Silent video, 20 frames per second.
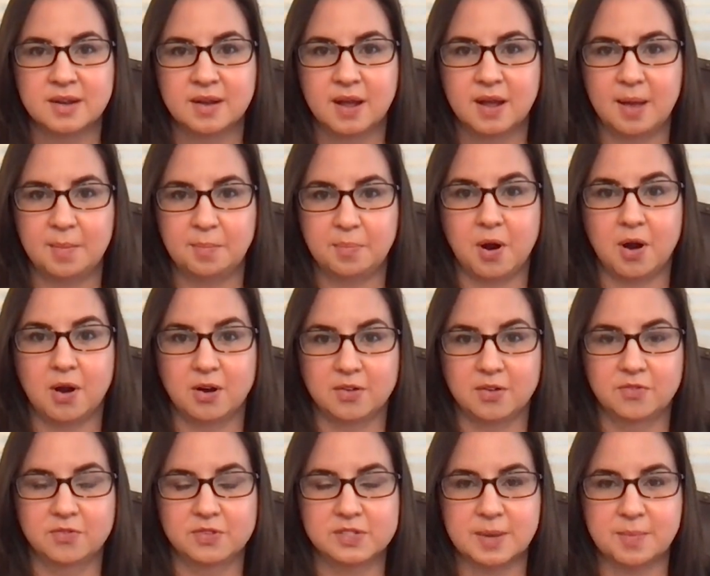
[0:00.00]
and part
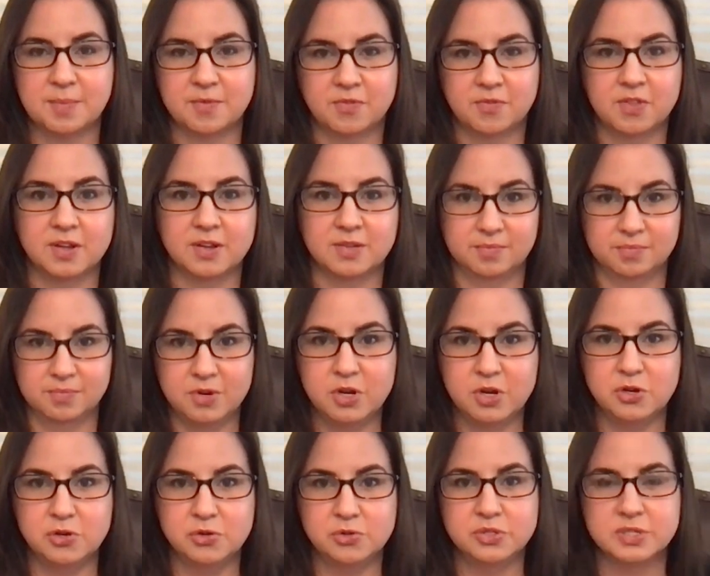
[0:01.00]
of some of the
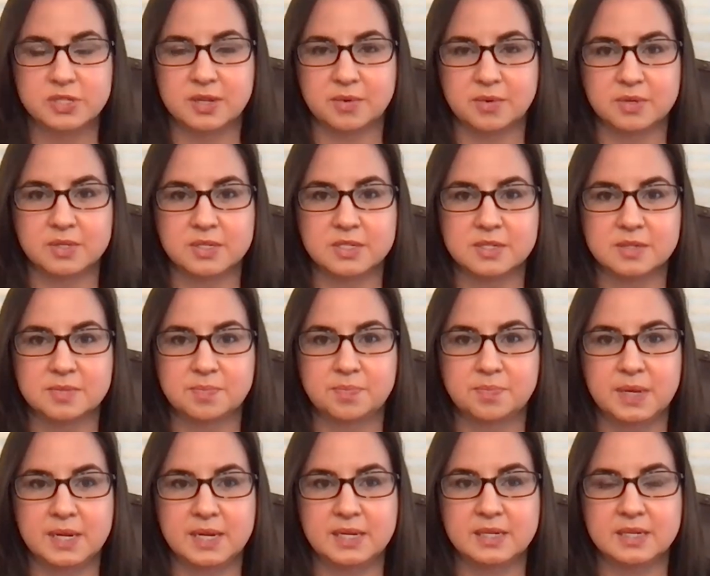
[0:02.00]
news that was
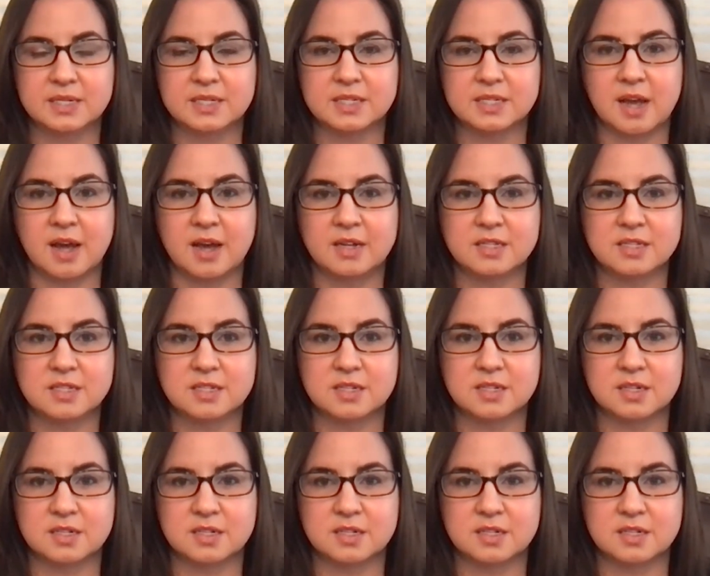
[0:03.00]
being discussed,